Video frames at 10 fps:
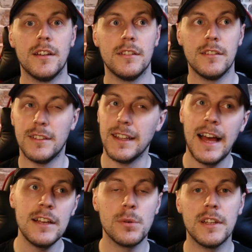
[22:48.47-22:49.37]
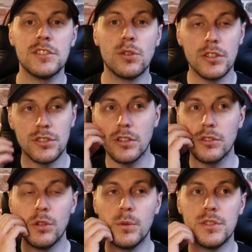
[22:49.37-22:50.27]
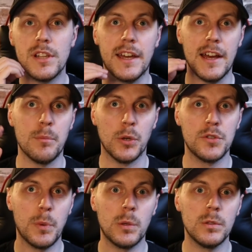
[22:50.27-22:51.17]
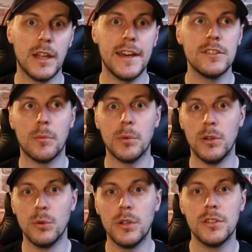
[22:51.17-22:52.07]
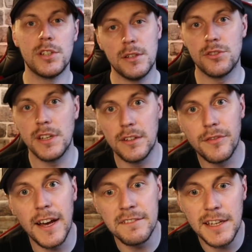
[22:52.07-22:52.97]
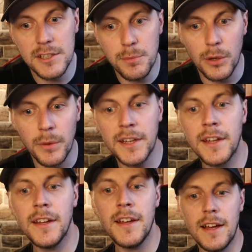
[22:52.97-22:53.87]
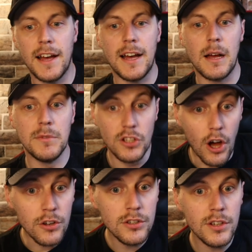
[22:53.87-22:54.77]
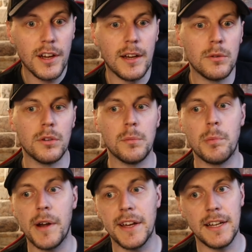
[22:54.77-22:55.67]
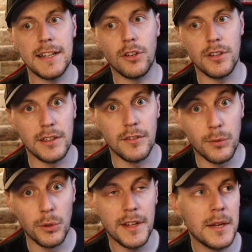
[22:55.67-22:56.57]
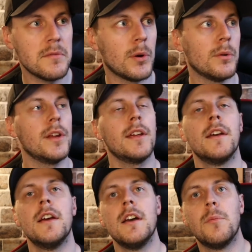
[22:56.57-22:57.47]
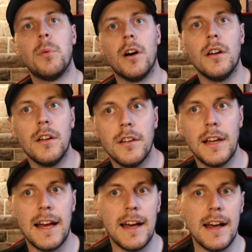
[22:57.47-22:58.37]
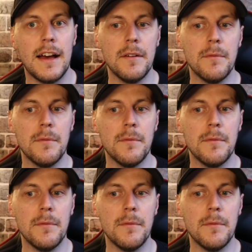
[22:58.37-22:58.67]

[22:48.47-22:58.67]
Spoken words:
The last one I sort of stuck to was like a push-pull legs upper lower, so I was training 5 days per week. Now I'm going to be breaking that down into 4 times per week, but about